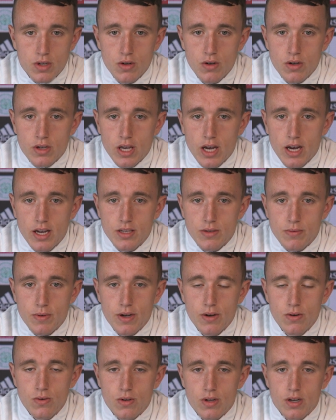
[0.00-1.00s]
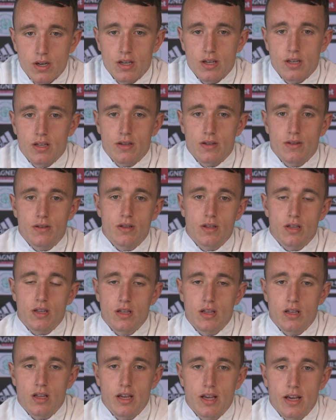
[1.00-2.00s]
to look at as well, kind
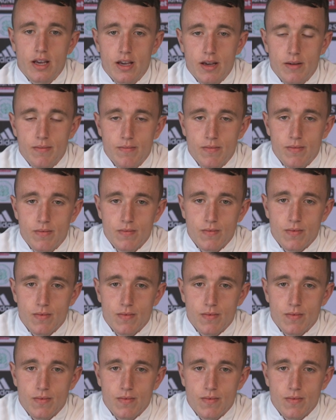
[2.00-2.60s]
of